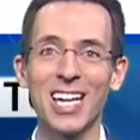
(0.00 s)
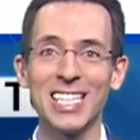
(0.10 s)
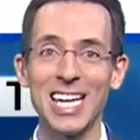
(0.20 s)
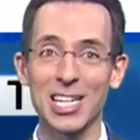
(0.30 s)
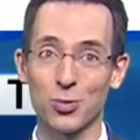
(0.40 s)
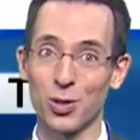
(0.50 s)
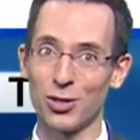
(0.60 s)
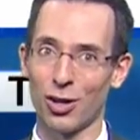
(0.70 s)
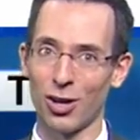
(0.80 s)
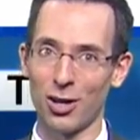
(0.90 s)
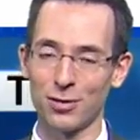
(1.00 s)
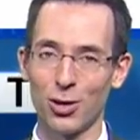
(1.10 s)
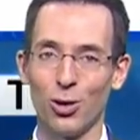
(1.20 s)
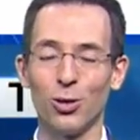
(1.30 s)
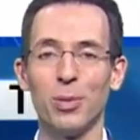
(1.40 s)
Yes, we start off
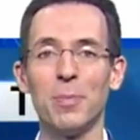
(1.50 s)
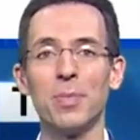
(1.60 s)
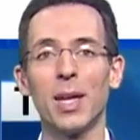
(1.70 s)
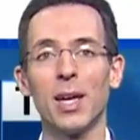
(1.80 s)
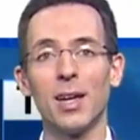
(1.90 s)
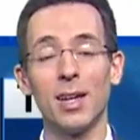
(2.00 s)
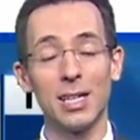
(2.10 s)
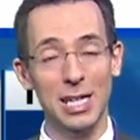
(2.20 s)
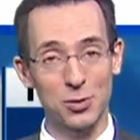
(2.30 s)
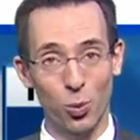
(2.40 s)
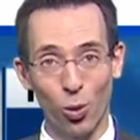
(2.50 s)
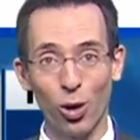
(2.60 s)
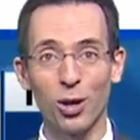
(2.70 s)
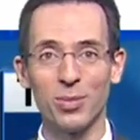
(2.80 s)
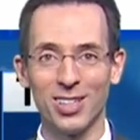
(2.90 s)
cold, but it gets
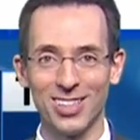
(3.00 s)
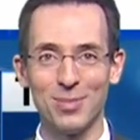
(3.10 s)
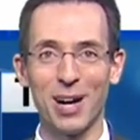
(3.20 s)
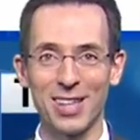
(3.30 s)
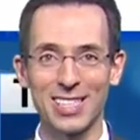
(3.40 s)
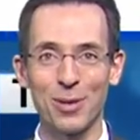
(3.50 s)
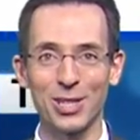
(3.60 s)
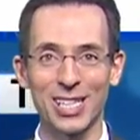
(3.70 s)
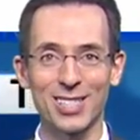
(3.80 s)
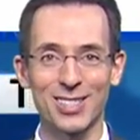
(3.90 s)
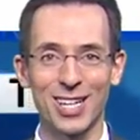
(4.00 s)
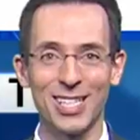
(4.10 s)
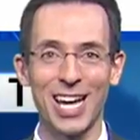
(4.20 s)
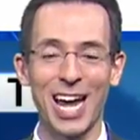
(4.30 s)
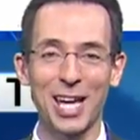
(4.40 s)
warm by the time we get to
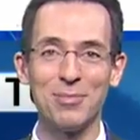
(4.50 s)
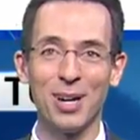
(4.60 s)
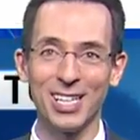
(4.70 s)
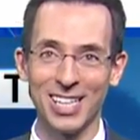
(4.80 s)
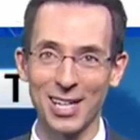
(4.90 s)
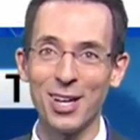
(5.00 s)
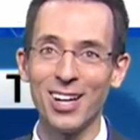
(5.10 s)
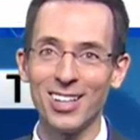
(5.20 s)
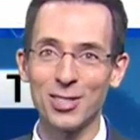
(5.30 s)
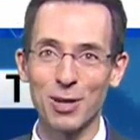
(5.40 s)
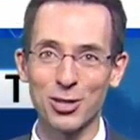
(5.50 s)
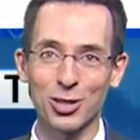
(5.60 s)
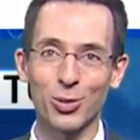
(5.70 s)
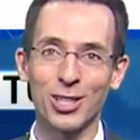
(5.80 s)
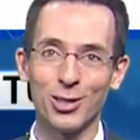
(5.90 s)
Sunday and Monday,
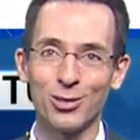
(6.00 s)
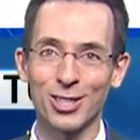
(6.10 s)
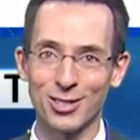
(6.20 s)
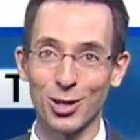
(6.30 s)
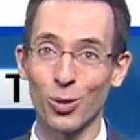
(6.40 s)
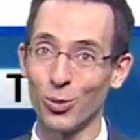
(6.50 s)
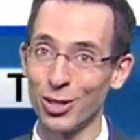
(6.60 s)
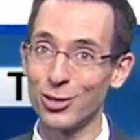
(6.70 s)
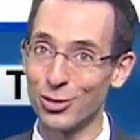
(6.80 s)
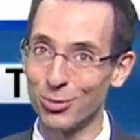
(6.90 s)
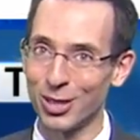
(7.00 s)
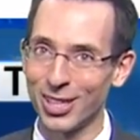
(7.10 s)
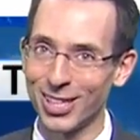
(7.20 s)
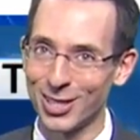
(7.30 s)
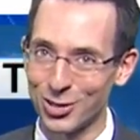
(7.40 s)
especially when you consider where we should
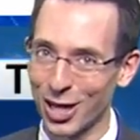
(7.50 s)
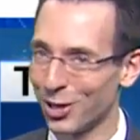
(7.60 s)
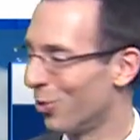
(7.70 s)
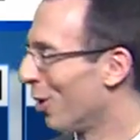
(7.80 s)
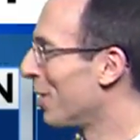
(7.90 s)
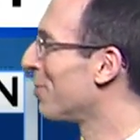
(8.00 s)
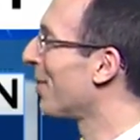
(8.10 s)
be in a January